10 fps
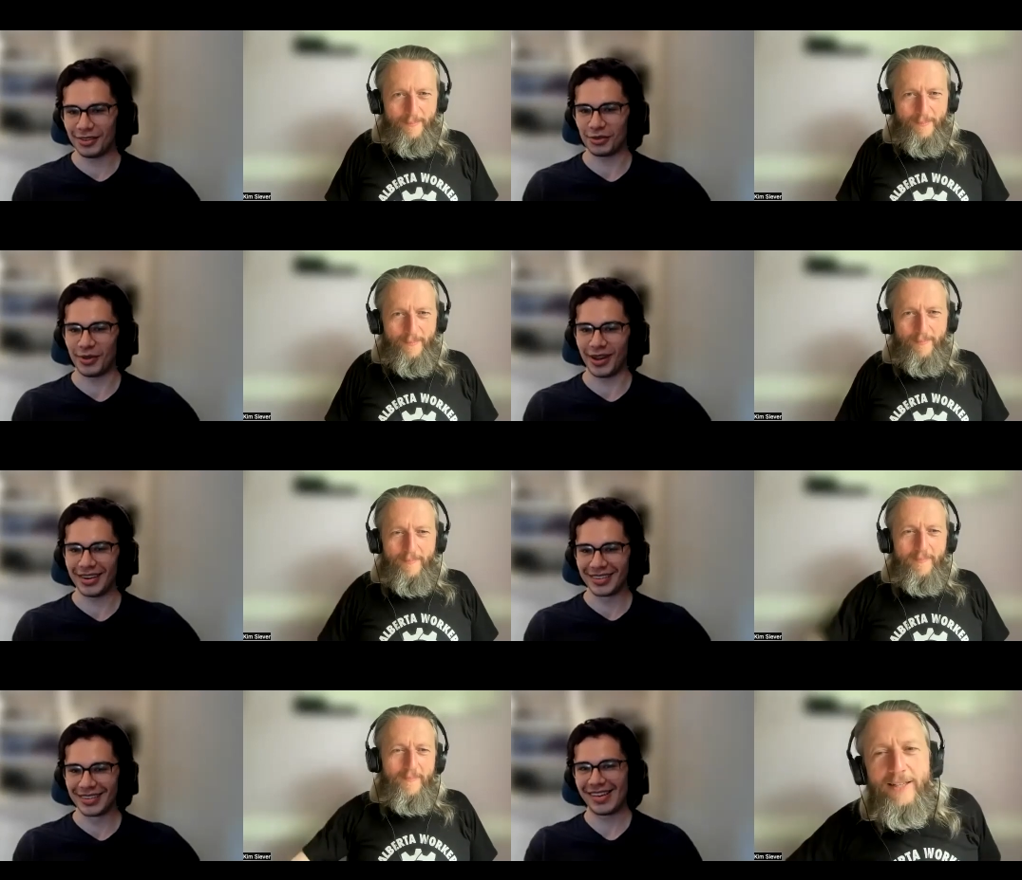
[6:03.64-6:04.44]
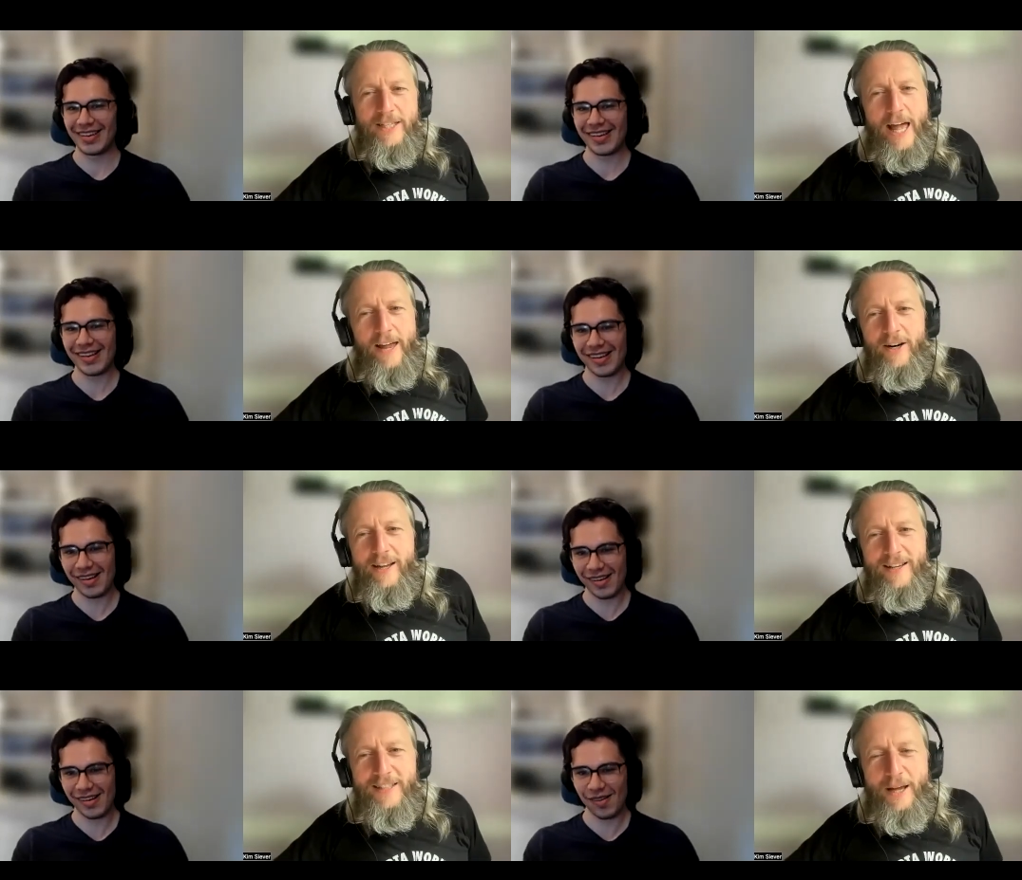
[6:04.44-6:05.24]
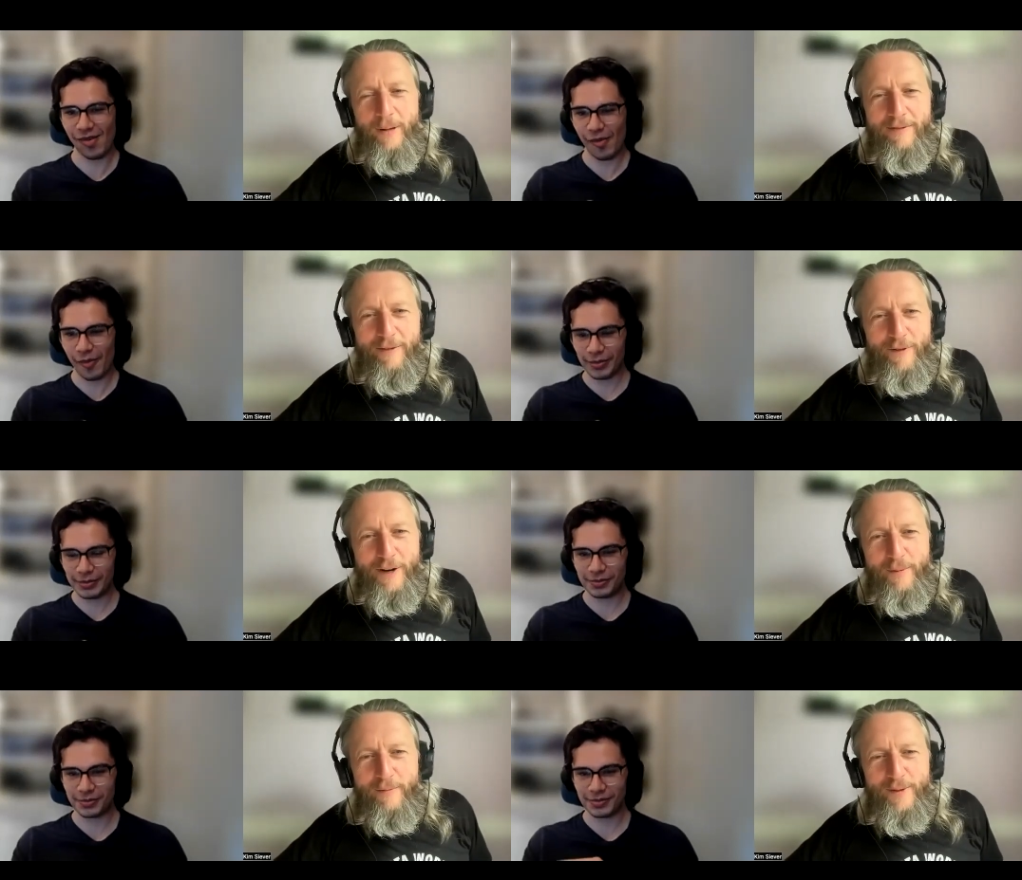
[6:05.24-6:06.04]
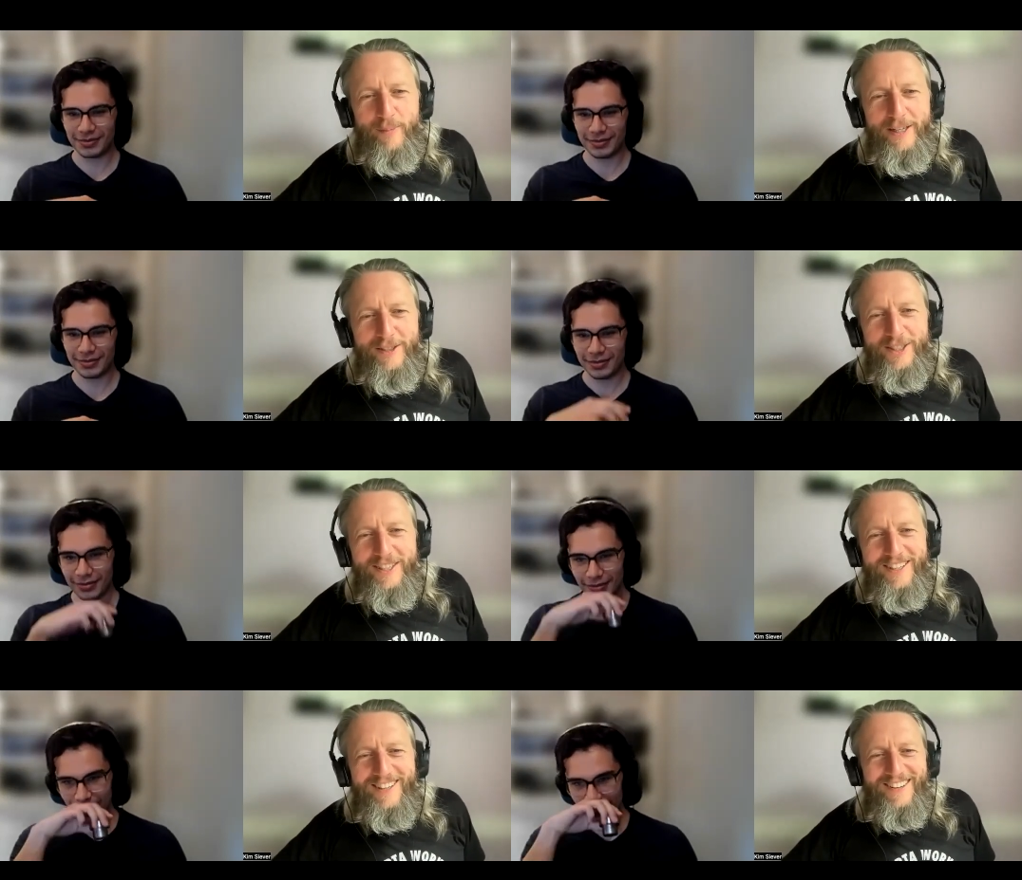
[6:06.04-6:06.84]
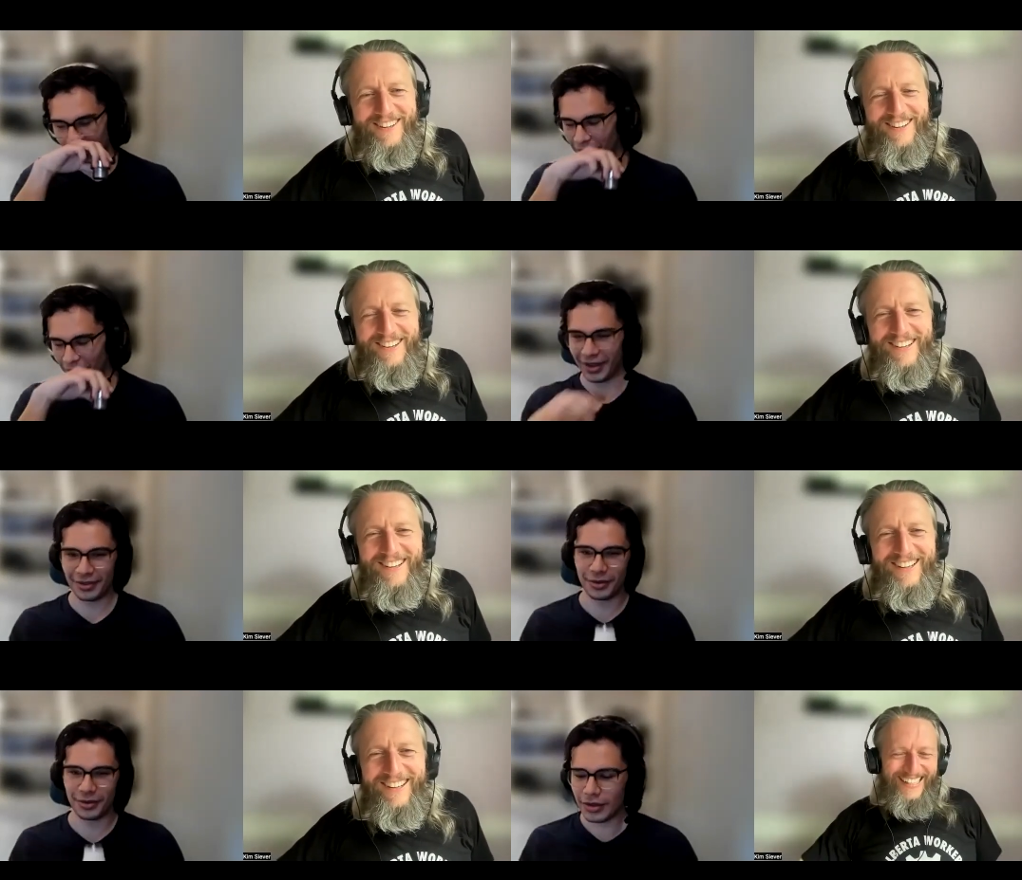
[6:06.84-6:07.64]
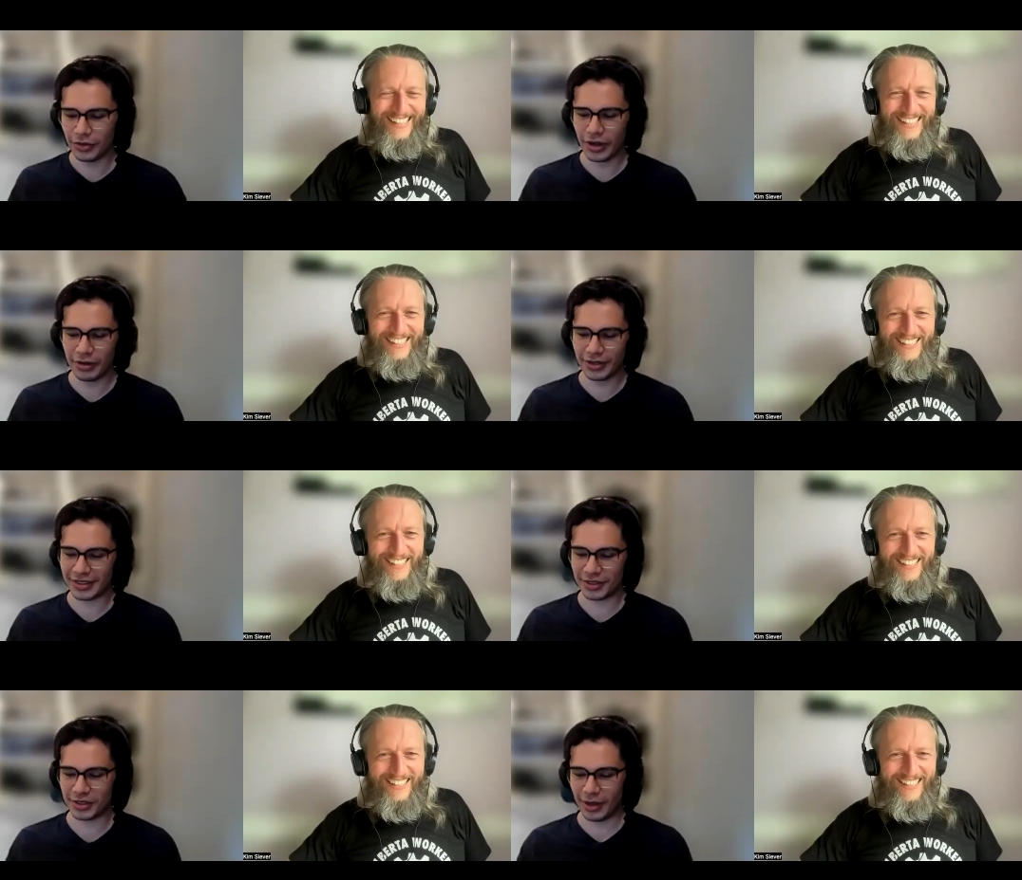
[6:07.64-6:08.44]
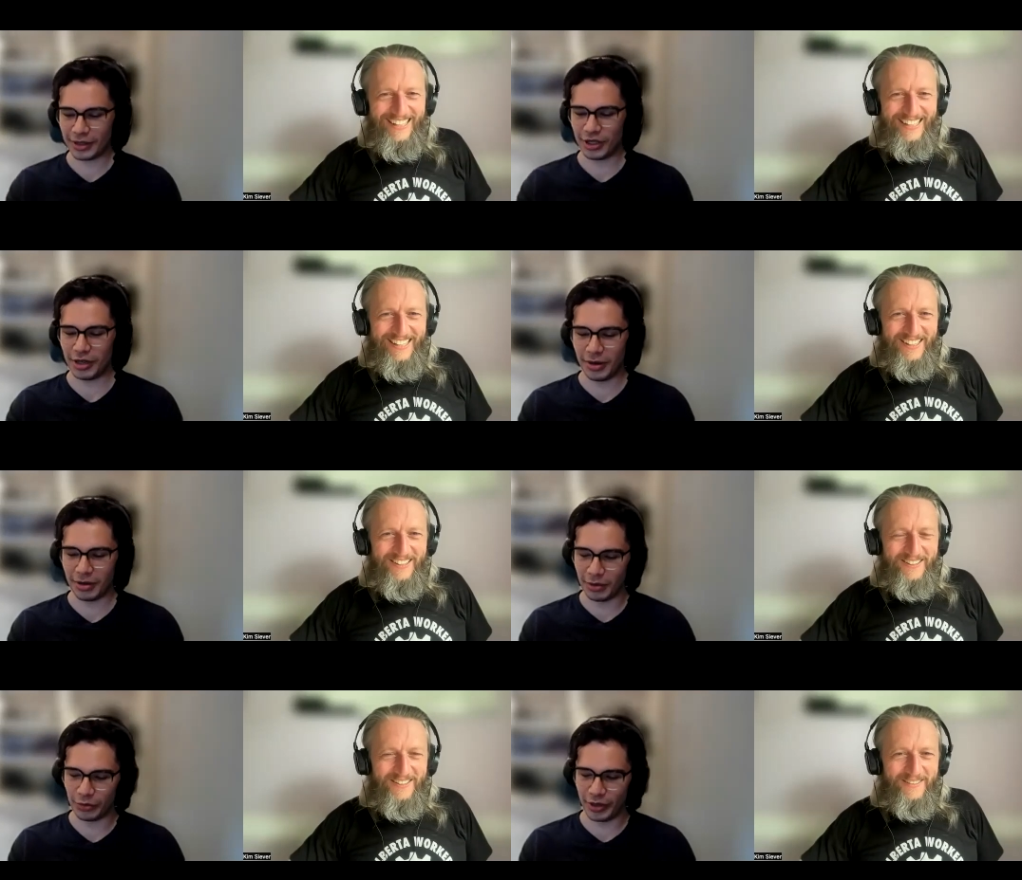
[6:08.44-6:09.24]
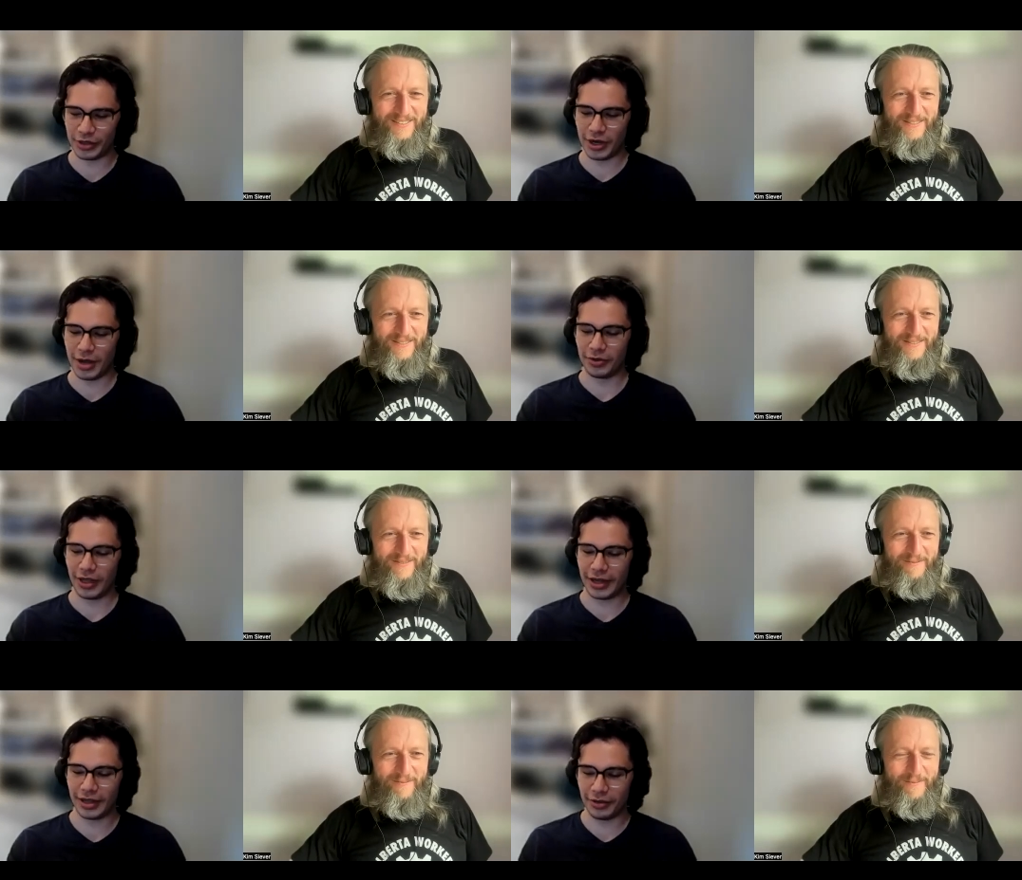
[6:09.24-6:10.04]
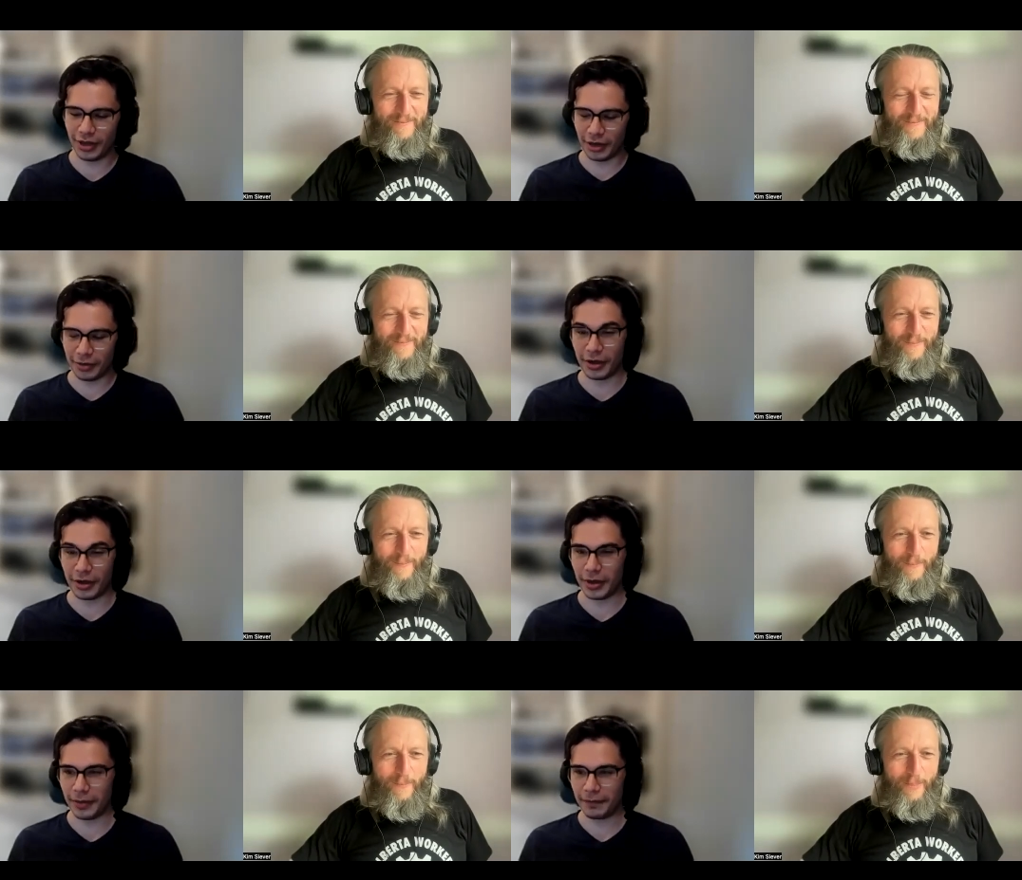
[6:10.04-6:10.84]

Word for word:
Speaker 1: to swear?
Speaker 2: As an anarchist, I believe in freedom of speech.
Speaker 1: Okay, cool. So yeah, it was like some like shitty minimum wage job, so like it didn't really like, bug me.